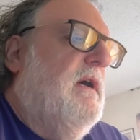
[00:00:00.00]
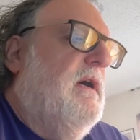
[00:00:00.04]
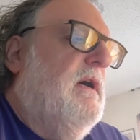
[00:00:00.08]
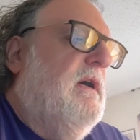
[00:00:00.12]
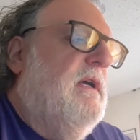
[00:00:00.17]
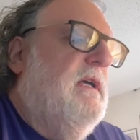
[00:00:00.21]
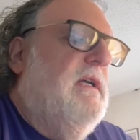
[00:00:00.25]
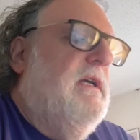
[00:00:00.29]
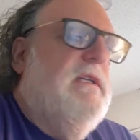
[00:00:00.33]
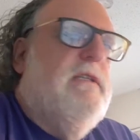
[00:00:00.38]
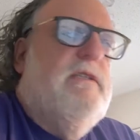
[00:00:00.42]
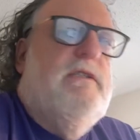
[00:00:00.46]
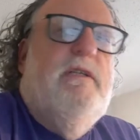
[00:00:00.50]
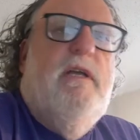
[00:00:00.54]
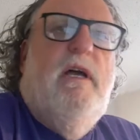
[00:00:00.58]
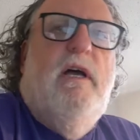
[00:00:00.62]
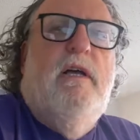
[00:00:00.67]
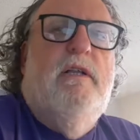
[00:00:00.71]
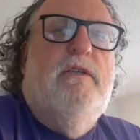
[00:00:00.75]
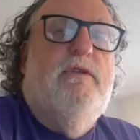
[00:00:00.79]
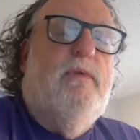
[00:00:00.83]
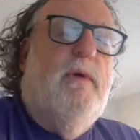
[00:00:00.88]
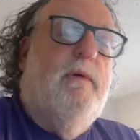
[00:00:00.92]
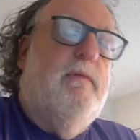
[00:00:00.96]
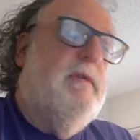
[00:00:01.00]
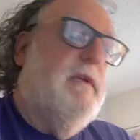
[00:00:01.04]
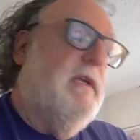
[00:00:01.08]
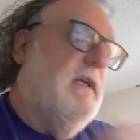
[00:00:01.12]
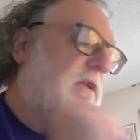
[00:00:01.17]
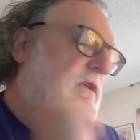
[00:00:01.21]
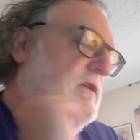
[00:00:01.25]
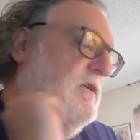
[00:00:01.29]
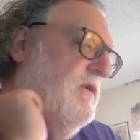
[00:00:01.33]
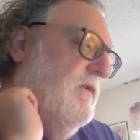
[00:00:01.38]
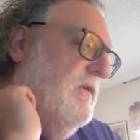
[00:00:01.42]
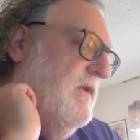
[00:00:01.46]
it's not, so I have to
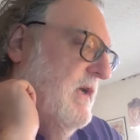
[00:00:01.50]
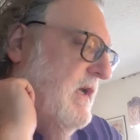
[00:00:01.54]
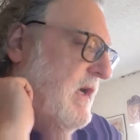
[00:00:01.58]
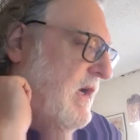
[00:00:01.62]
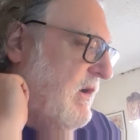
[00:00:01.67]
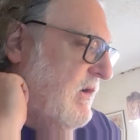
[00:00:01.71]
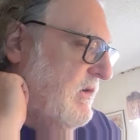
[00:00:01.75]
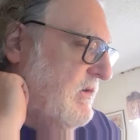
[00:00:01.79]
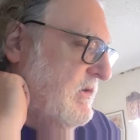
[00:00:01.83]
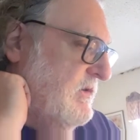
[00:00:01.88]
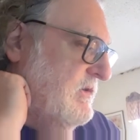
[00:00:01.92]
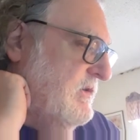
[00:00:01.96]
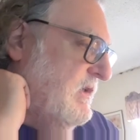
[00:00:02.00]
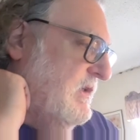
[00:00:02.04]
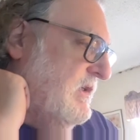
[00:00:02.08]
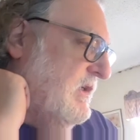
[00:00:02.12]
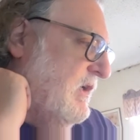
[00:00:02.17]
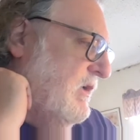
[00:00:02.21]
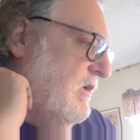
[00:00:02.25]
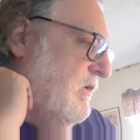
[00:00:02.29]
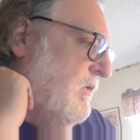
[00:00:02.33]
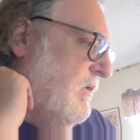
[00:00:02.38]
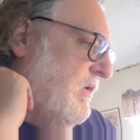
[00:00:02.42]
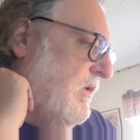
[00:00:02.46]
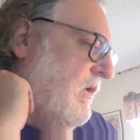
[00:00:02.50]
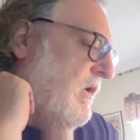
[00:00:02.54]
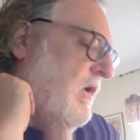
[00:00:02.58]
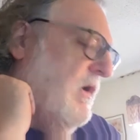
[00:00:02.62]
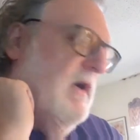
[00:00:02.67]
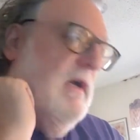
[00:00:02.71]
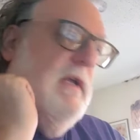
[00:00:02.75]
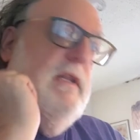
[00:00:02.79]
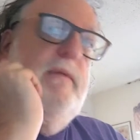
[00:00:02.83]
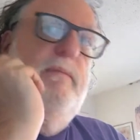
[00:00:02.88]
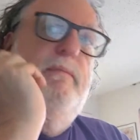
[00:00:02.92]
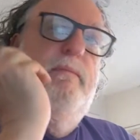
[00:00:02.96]
get to know the characters as I go along.
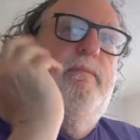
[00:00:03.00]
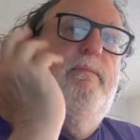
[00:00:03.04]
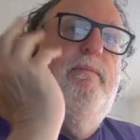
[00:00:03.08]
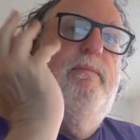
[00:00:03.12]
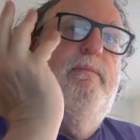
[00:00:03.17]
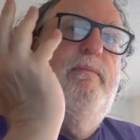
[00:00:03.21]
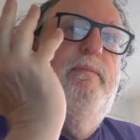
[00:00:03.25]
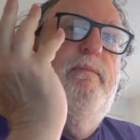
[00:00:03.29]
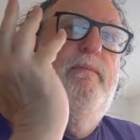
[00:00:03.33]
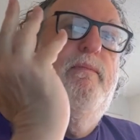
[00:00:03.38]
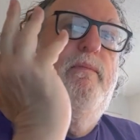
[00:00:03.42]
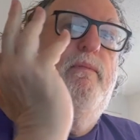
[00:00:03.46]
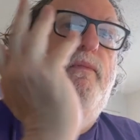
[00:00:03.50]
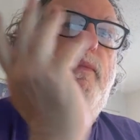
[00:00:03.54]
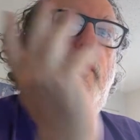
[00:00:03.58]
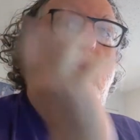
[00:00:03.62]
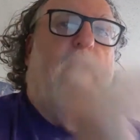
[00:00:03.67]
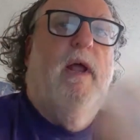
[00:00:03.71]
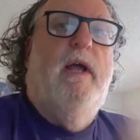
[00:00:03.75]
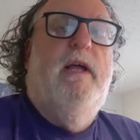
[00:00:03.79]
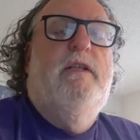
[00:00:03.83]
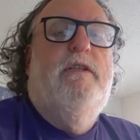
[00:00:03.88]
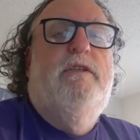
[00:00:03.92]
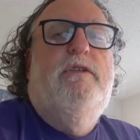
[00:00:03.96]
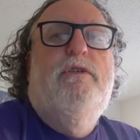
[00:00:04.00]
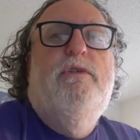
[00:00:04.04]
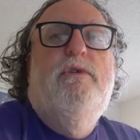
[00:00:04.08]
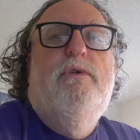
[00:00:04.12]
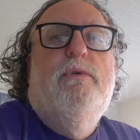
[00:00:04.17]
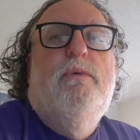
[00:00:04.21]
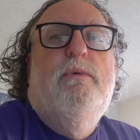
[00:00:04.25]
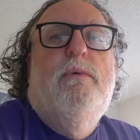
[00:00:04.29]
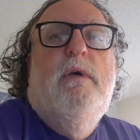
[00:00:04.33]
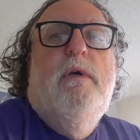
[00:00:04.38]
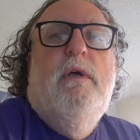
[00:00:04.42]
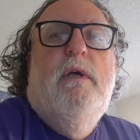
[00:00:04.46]
And what I
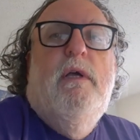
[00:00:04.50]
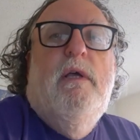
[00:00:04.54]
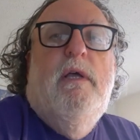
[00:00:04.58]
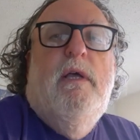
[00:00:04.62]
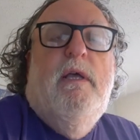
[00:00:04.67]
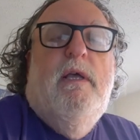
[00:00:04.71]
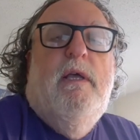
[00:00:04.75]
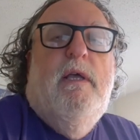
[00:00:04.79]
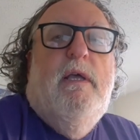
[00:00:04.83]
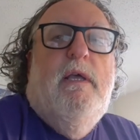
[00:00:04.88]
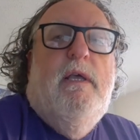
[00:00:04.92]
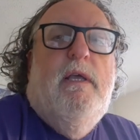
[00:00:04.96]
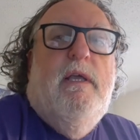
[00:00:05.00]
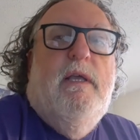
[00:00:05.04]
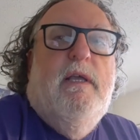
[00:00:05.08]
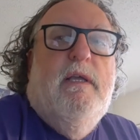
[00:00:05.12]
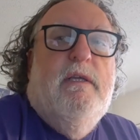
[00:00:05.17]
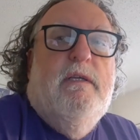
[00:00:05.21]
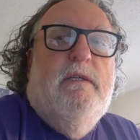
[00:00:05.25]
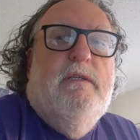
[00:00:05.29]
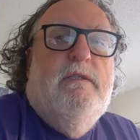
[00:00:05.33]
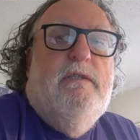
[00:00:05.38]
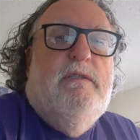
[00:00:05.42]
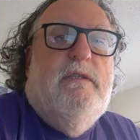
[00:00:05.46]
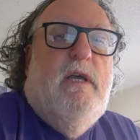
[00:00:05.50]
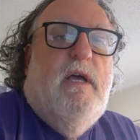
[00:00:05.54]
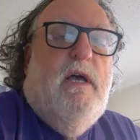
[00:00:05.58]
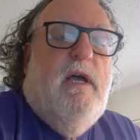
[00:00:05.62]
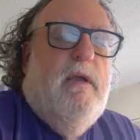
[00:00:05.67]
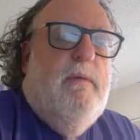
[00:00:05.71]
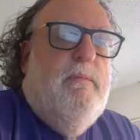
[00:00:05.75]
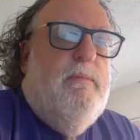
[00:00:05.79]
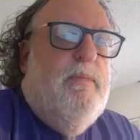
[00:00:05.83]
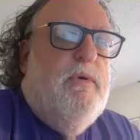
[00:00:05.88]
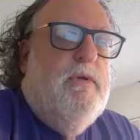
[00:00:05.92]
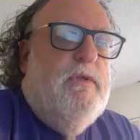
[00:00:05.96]
do is I
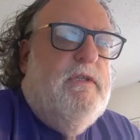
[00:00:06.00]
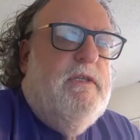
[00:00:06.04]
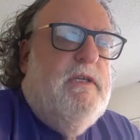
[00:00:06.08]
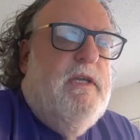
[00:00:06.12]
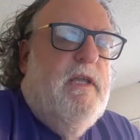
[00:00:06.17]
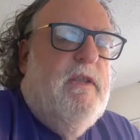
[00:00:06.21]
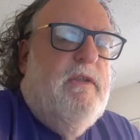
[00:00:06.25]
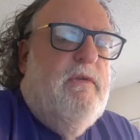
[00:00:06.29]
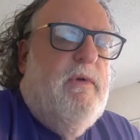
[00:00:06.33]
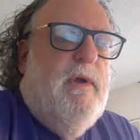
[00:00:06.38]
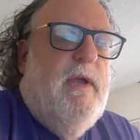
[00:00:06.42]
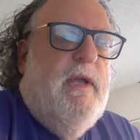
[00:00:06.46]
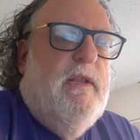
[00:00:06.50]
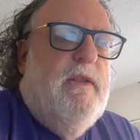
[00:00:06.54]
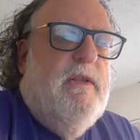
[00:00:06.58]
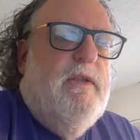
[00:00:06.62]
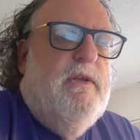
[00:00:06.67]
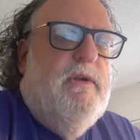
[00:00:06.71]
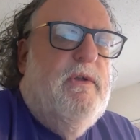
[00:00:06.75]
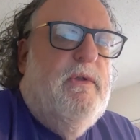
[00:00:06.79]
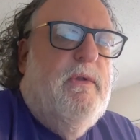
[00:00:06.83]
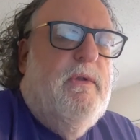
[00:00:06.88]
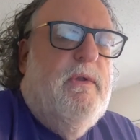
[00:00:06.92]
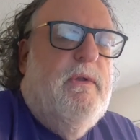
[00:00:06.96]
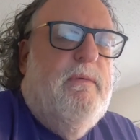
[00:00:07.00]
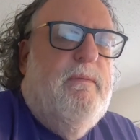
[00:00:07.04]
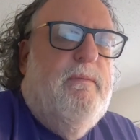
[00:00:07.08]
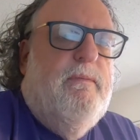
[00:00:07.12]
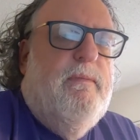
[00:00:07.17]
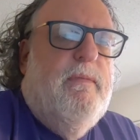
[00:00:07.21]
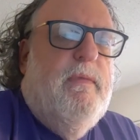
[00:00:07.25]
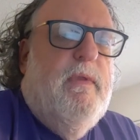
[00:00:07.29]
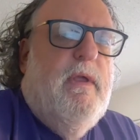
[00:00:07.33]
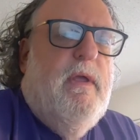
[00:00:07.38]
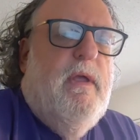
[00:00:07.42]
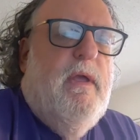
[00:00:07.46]
put together a little
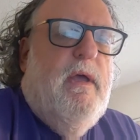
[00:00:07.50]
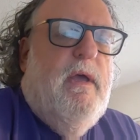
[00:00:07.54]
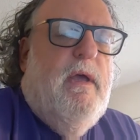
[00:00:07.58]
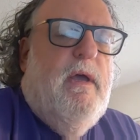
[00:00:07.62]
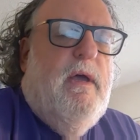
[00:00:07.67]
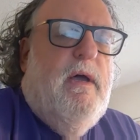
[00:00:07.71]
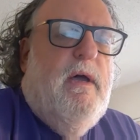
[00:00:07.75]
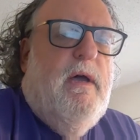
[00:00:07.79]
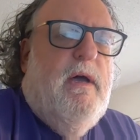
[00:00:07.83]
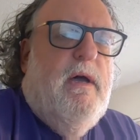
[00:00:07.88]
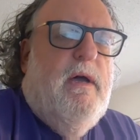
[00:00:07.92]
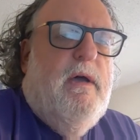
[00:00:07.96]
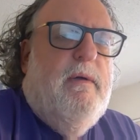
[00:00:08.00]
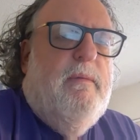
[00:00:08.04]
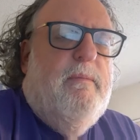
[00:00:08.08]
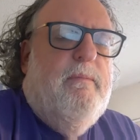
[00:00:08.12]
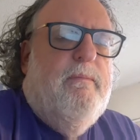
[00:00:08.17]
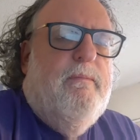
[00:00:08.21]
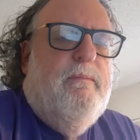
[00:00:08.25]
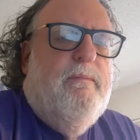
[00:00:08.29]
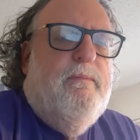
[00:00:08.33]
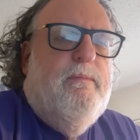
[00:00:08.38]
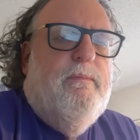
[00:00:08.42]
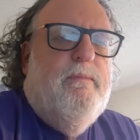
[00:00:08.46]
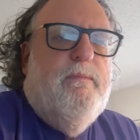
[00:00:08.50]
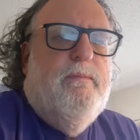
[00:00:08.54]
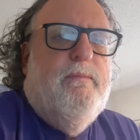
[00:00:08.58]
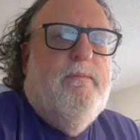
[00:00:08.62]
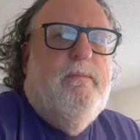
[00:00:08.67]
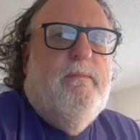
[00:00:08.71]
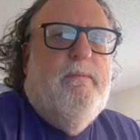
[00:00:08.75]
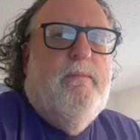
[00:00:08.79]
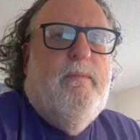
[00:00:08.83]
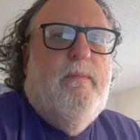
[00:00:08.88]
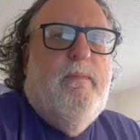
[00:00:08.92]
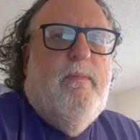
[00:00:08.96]
um,
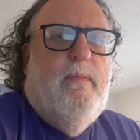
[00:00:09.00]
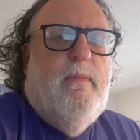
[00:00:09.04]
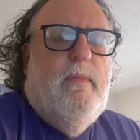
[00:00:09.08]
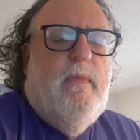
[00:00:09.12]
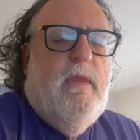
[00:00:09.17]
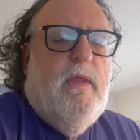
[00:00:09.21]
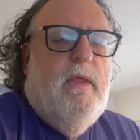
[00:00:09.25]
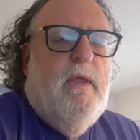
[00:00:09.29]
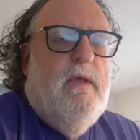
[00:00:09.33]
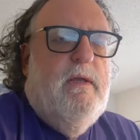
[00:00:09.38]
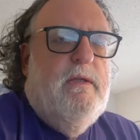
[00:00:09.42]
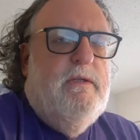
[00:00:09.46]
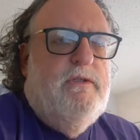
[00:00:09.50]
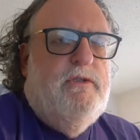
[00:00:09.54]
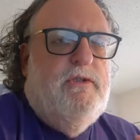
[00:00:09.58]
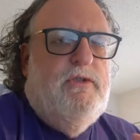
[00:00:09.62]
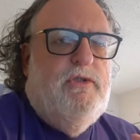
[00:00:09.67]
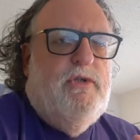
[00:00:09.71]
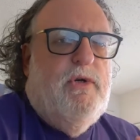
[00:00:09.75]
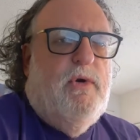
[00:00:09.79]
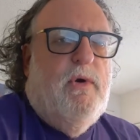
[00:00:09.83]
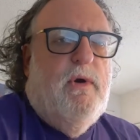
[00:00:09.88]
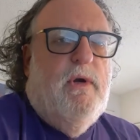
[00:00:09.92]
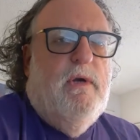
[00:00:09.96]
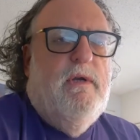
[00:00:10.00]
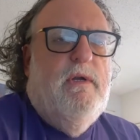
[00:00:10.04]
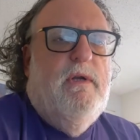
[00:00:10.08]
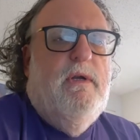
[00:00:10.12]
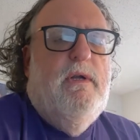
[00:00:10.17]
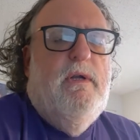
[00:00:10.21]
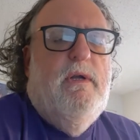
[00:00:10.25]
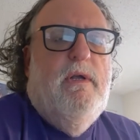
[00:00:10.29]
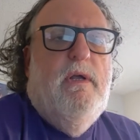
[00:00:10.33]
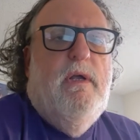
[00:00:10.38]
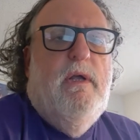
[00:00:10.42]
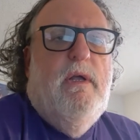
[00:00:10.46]
chart
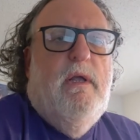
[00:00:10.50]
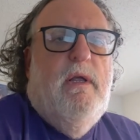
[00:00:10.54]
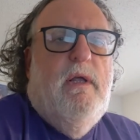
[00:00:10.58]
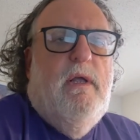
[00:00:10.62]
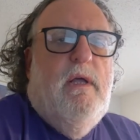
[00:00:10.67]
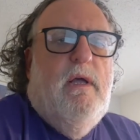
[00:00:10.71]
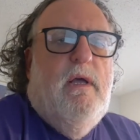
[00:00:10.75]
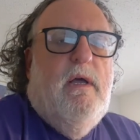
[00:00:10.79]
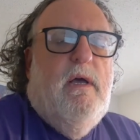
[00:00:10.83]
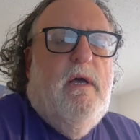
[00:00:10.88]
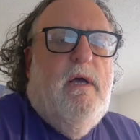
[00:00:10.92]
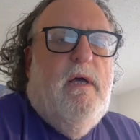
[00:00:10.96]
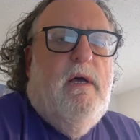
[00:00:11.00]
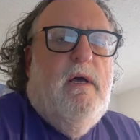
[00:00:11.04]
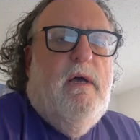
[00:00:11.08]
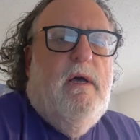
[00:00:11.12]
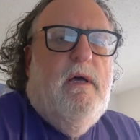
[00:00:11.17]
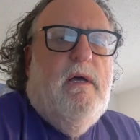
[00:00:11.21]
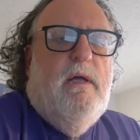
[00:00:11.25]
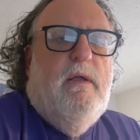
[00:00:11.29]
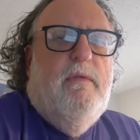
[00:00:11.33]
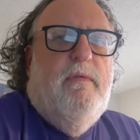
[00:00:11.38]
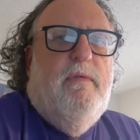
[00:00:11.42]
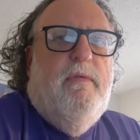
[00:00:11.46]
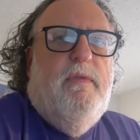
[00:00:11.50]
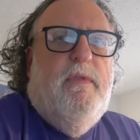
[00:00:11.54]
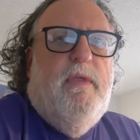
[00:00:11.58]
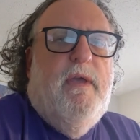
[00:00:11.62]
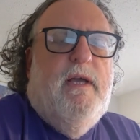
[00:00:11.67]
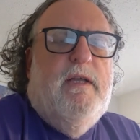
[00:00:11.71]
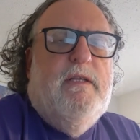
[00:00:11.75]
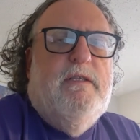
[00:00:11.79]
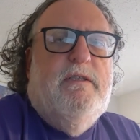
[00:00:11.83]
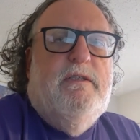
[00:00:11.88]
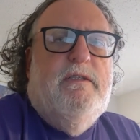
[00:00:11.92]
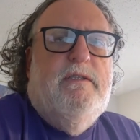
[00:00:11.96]

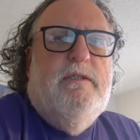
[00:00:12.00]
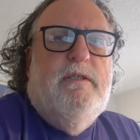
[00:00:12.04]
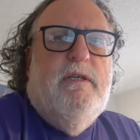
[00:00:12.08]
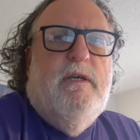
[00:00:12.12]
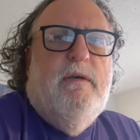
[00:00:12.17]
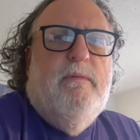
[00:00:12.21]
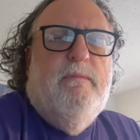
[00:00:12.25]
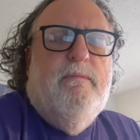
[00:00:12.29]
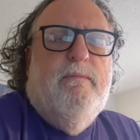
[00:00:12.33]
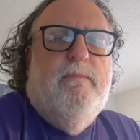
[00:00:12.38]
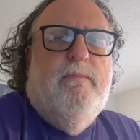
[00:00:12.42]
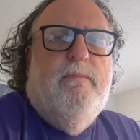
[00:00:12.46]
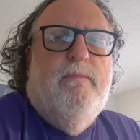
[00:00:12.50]
that's um,